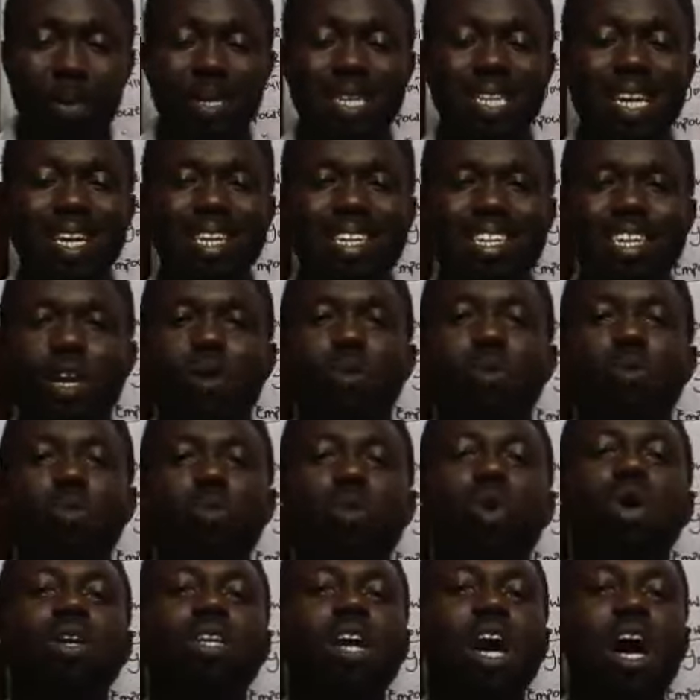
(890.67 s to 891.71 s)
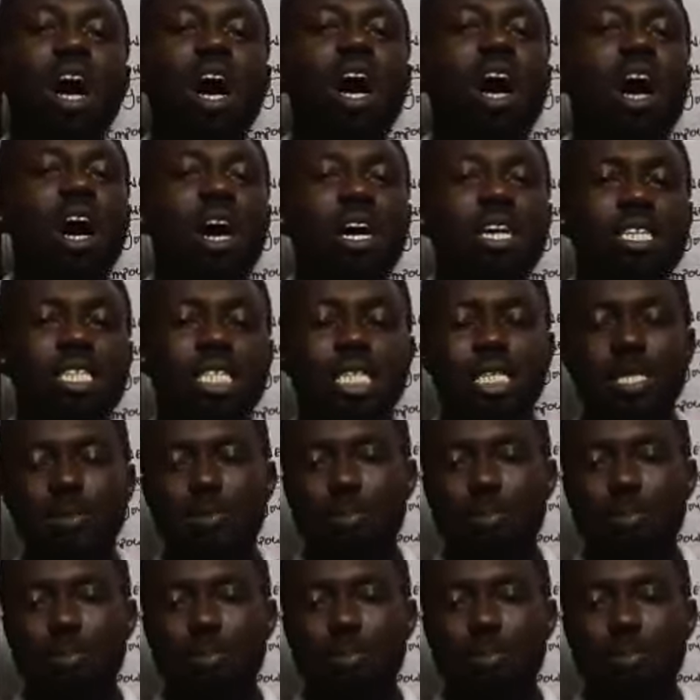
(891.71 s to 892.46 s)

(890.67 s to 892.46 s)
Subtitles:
But then again, what are the